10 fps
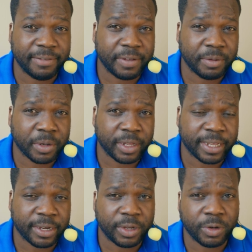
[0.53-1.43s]
Today I'm going to
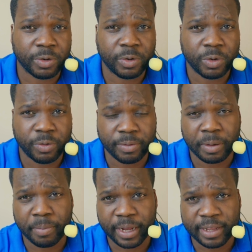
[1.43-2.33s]
tell you what
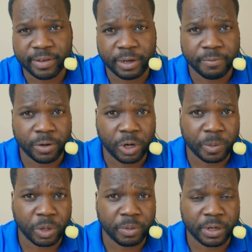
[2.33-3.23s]
my plans are for
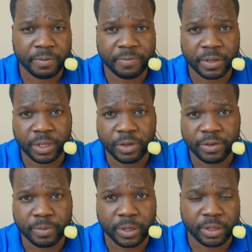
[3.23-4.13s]
upcoming
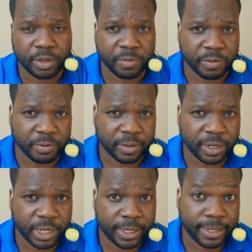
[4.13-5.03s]
videos about terms of
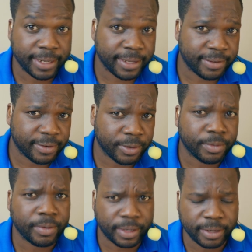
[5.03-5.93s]
condition. So
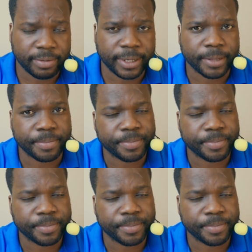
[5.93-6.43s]
let's begin.